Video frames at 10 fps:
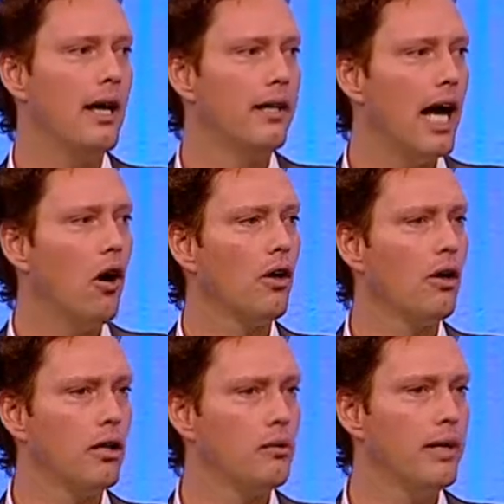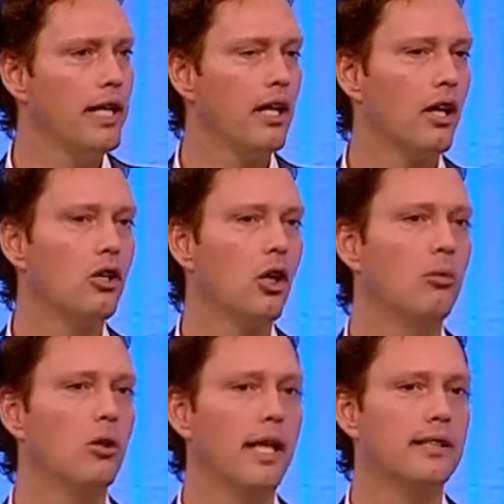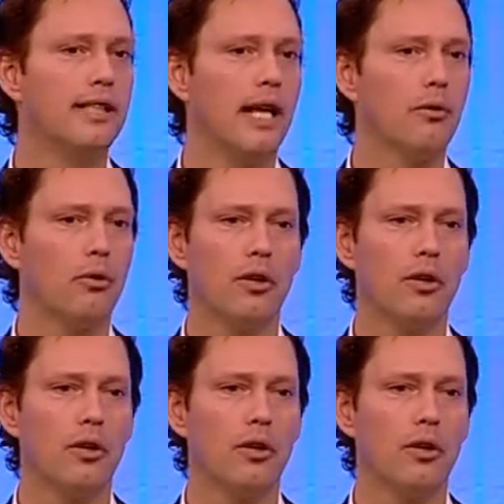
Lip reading: now competing on a global landscape with